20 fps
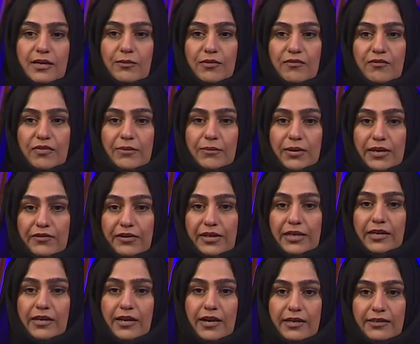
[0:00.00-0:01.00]
Some of them I
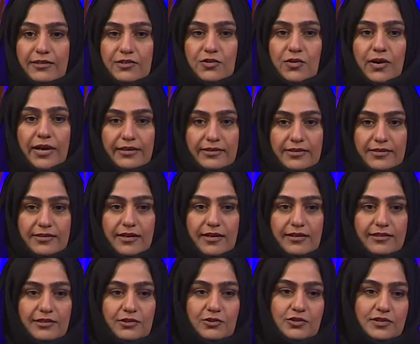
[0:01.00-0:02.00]
really liked, so I
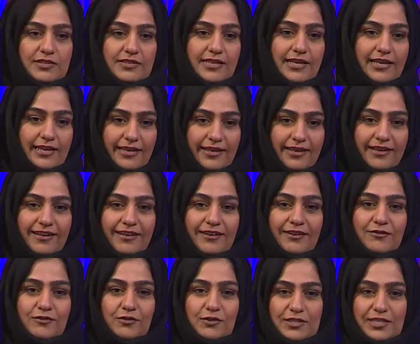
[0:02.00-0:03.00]
decided to stay
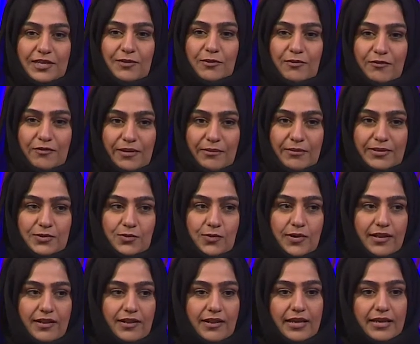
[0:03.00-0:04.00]
for some of them as
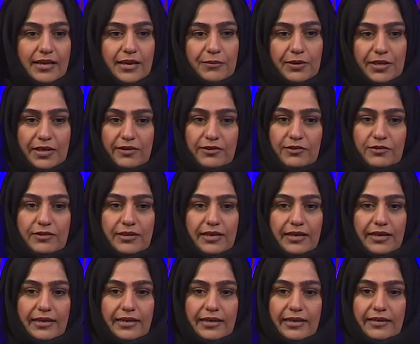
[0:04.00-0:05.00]
well. And I'm here
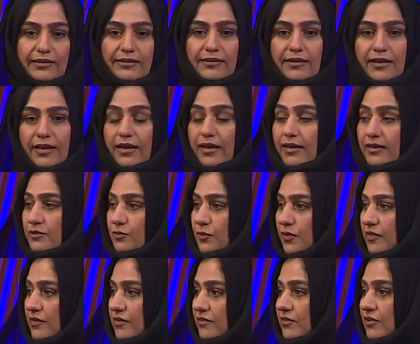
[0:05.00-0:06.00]
today again. And
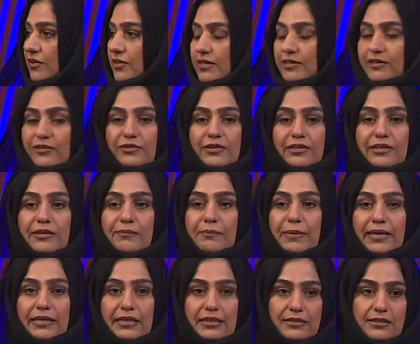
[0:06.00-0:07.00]
with this creativity
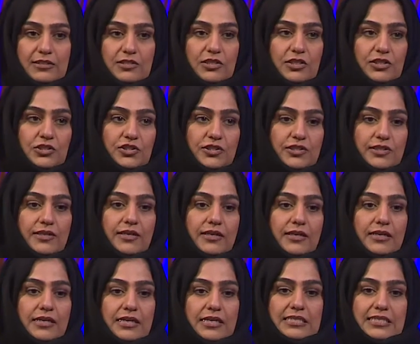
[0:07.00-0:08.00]
panel discussion,
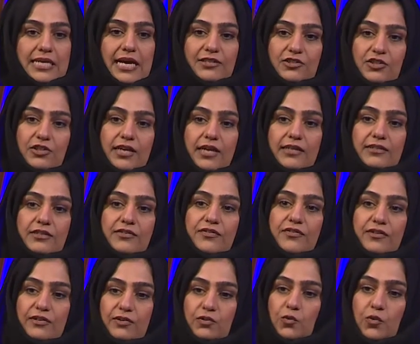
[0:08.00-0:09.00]
it's actually a
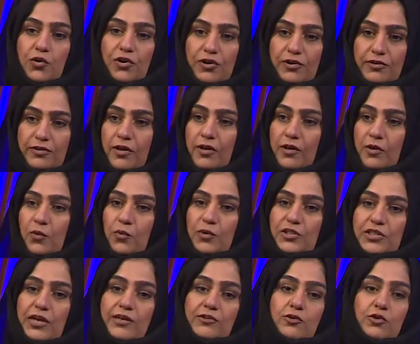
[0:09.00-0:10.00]
different world
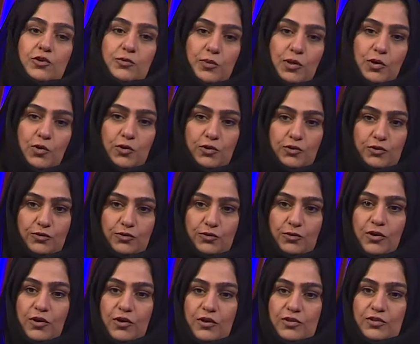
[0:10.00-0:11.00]
which I don't belong
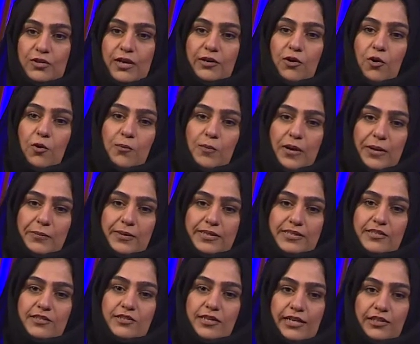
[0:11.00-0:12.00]
to. So I hope my
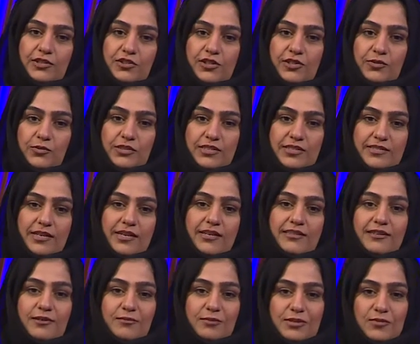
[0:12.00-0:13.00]
presentation, which is a
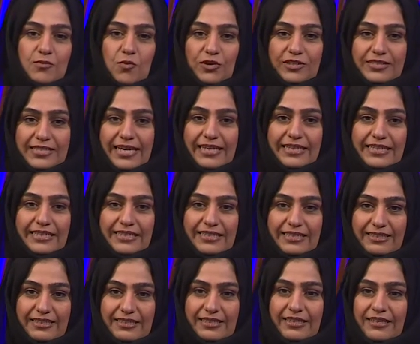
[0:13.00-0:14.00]
little bit more
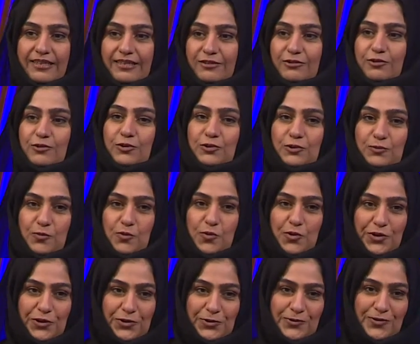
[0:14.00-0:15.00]
technical, don't
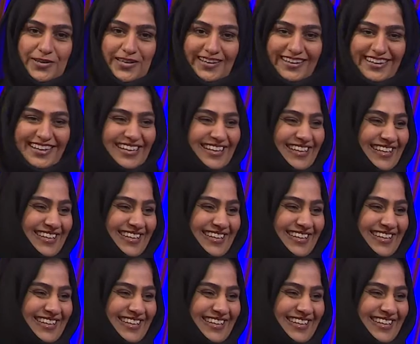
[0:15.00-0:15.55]
bore you